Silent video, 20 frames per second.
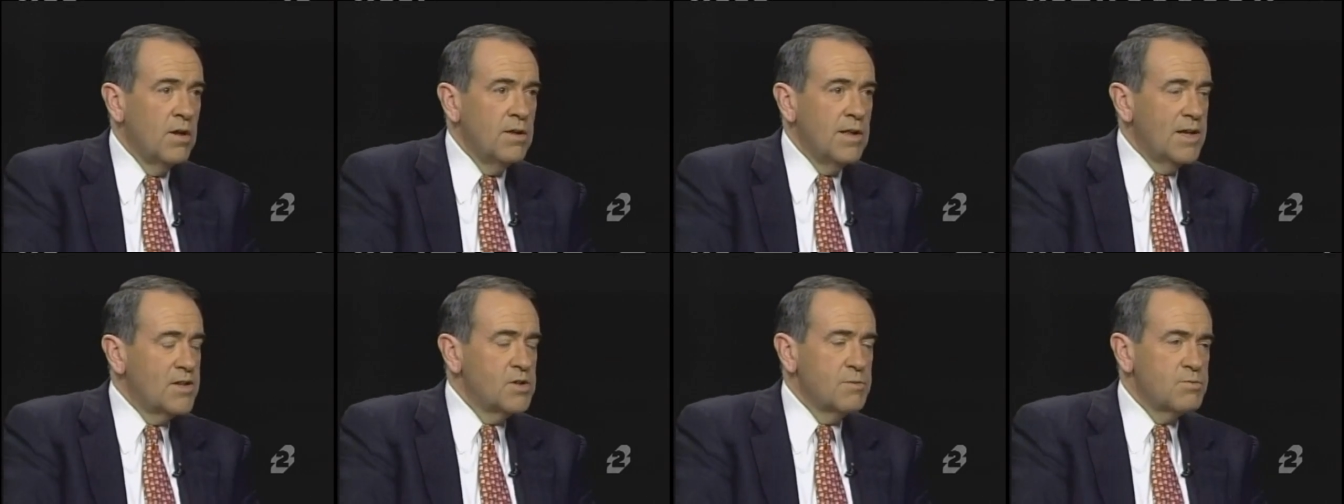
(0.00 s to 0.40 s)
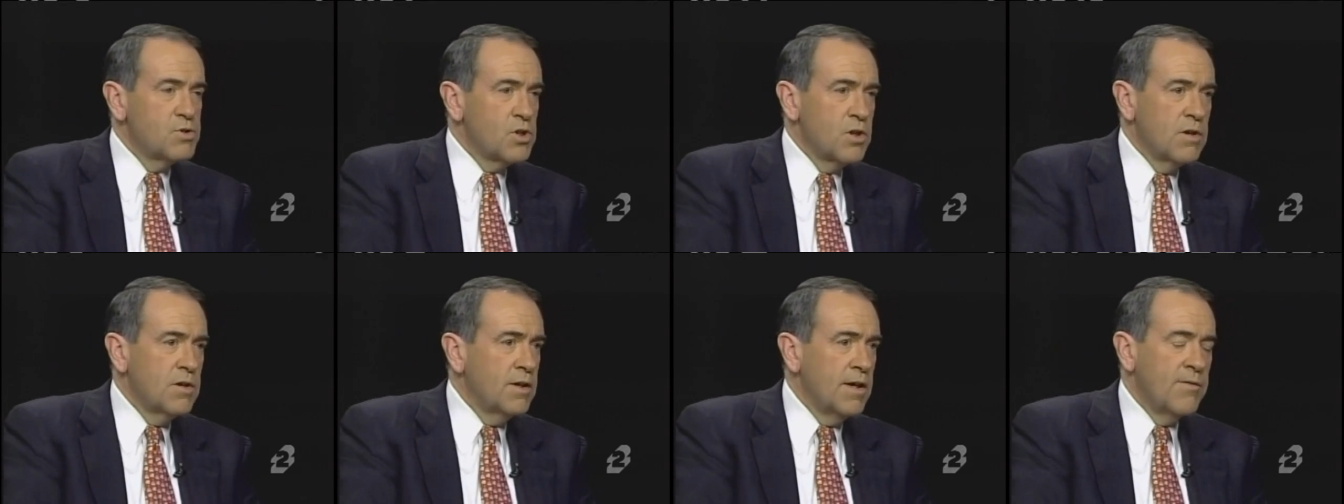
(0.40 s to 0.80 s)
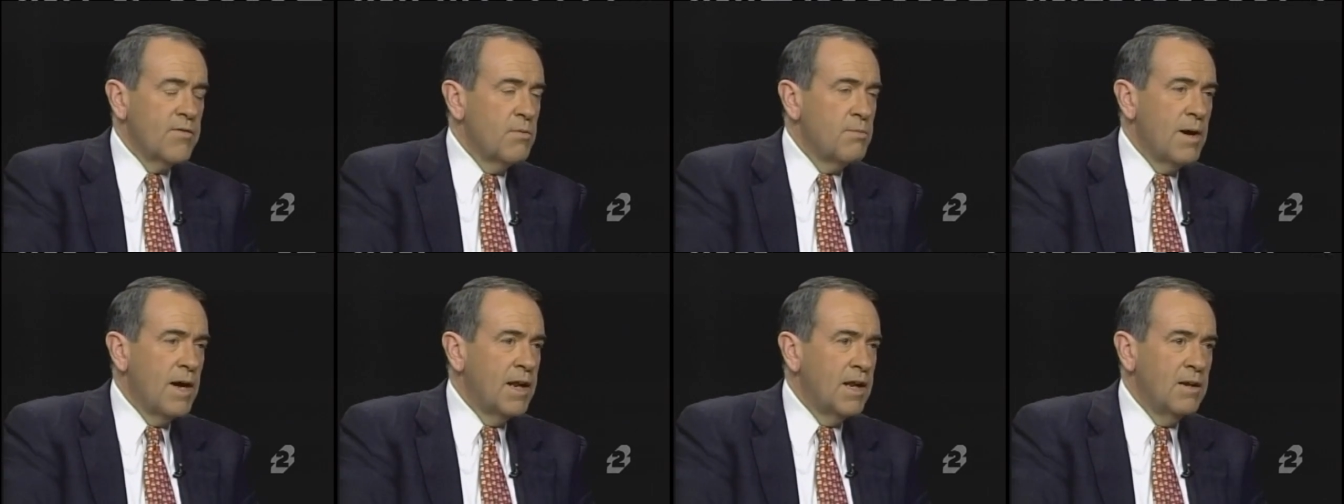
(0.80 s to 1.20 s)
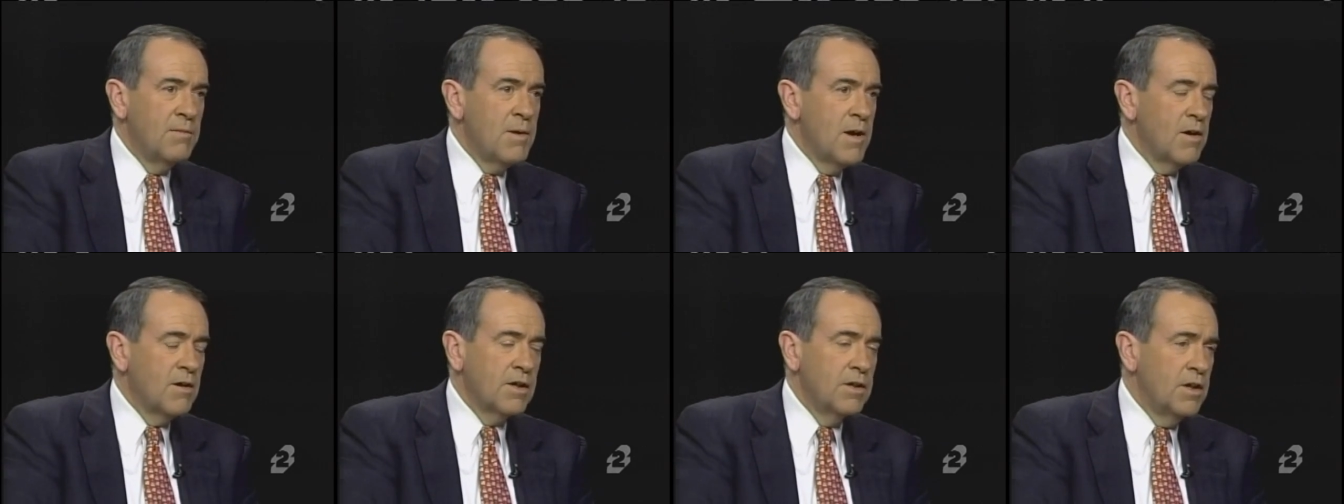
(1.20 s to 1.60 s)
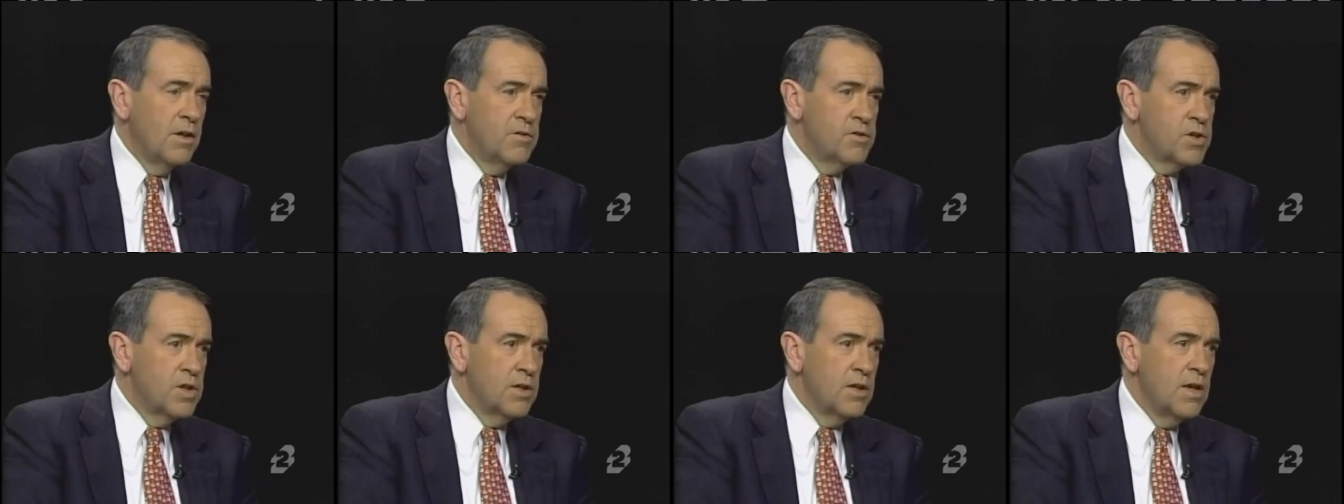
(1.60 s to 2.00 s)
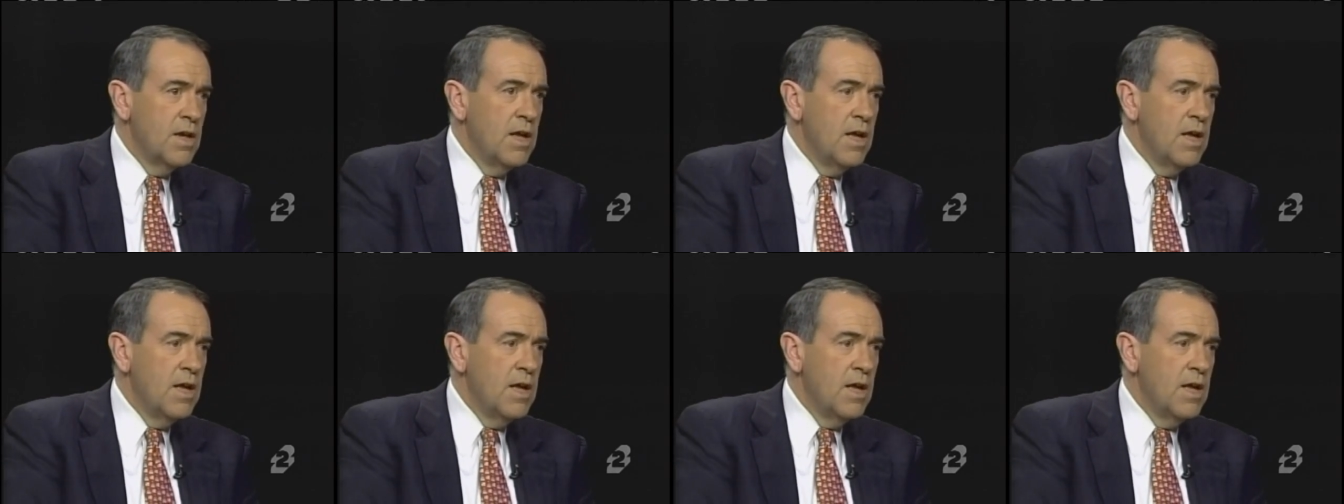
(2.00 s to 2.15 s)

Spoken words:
That's absurd, and everybody in America knows it.